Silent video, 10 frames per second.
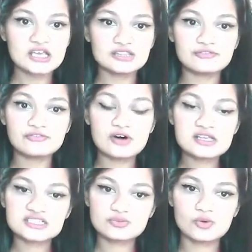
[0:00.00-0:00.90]
The
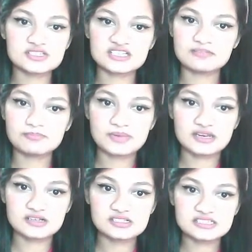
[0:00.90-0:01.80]
first was an
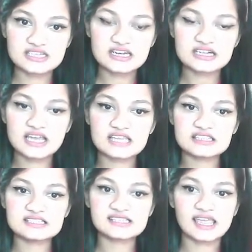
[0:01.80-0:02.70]
empirical state and
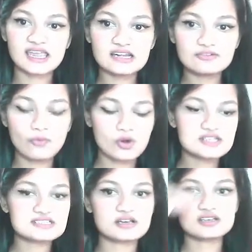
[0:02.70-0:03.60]
the second
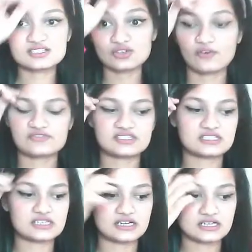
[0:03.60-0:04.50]
was a soft
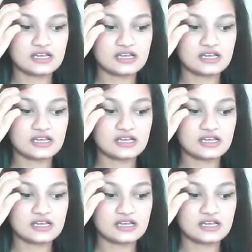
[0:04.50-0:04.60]
state.